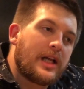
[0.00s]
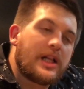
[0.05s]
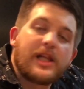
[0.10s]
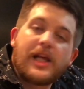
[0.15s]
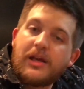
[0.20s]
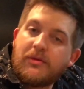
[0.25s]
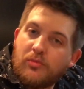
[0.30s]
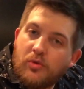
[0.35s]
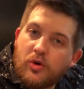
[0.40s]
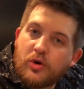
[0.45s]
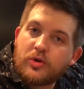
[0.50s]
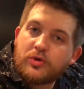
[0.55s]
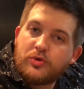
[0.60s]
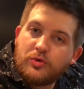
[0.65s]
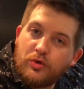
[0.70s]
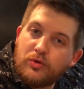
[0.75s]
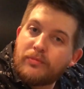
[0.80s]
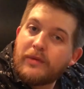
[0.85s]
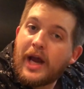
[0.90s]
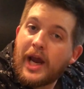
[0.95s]
Claymore
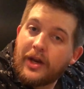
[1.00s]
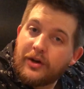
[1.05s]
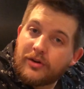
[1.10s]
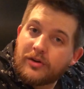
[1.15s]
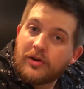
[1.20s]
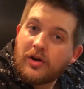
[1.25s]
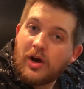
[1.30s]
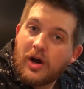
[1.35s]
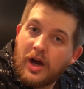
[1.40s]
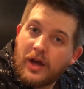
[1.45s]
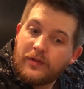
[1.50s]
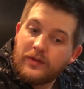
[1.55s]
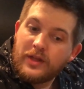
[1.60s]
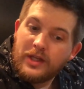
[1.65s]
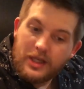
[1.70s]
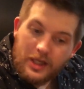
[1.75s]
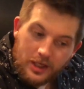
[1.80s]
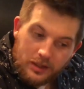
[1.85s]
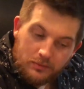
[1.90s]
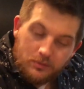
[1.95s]
dual miner on
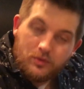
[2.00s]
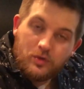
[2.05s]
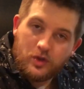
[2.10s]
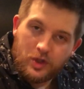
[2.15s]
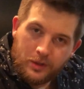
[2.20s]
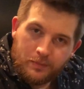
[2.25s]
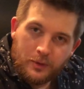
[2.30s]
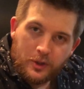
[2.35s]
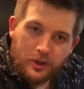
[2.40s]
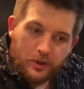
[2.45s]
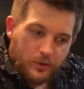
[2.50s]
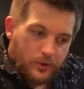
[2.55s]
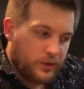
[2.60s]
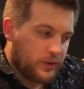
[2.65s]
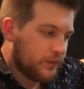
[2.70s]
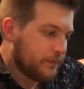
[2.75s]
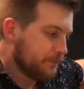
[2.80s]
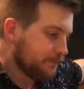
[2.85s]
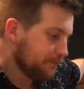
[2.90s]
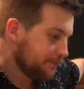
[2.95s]
the
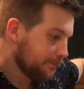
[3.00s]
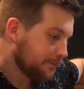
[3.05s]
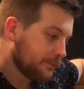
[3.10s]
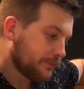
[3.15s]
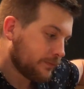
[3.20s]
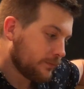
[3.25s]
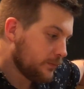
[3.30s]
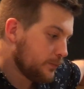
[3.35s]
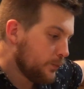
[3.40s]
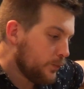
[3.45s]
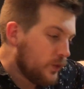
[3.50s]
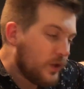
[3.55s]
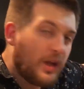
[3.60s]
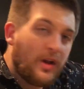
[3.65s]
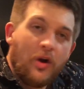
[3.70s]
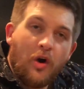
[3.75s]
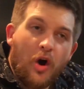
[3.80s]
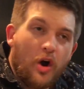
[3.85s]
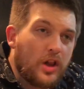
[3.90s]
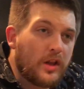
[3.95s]
GPUs.
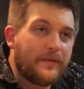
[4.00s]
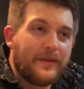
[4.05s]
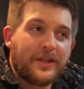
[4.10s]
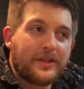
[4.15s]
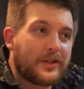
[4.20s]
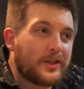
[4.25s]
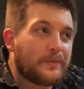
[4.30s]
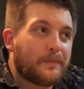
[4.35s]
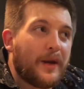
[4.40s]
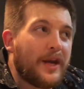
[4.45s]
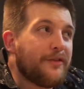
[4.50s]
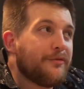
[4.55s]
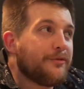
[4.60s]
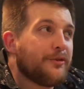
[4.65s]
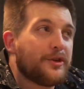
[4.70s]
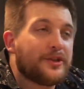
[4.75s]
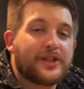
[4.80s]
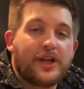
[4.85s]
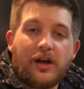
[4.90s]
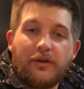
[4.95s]
All of this is paid
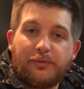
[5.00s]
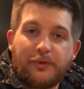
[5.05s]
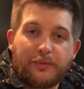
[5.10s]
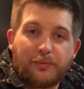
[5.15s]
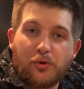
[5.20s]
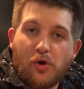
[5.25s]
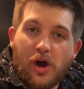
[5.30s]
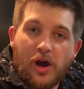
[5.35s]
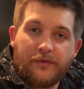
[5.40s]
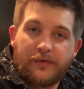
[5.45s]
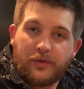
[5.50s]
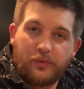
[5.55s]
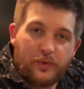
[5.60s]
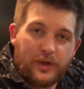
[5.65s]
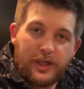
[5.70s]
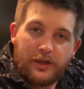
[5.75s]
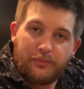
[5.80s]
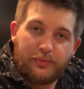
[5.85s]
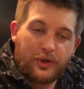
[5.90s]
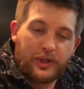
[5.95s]
for itself with profit.
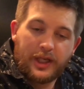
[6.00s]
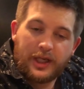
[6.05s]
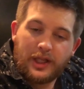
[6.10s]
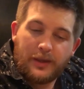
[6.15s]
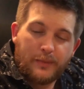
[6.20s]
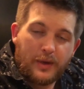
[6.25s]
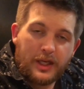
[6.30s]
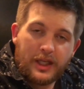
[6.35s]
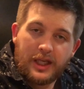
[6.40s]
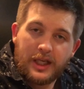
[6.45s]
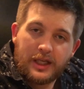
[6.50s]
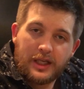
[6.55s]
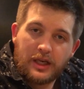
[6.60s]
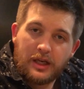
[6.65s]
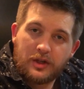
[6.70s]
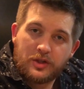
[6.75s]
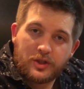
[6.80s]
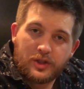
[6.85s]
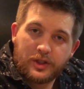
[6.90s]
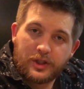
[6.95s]
We didn't put any money in
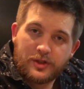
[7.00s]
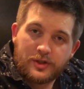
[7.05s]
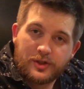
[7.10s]
initially.